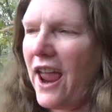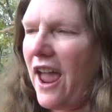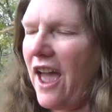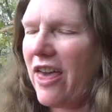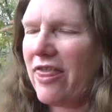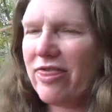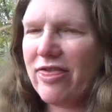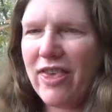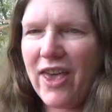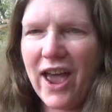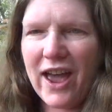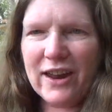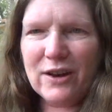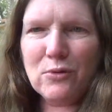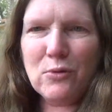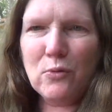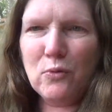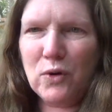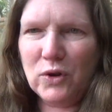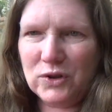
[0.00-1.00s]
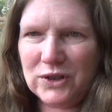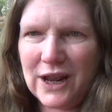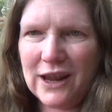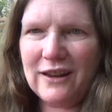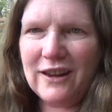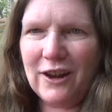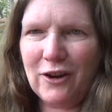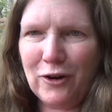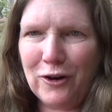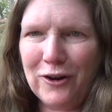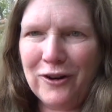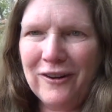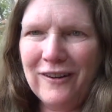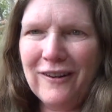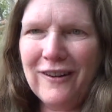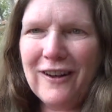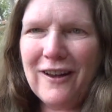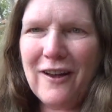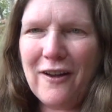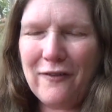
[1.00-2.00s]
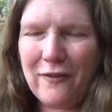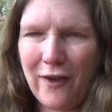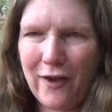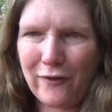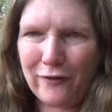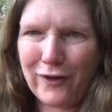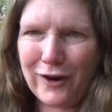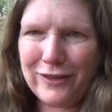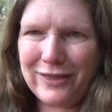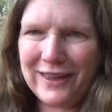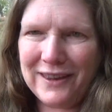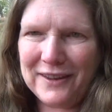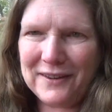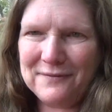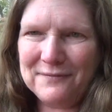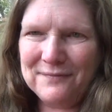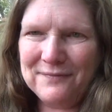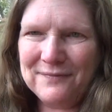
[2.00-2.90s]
and that will take care of everything.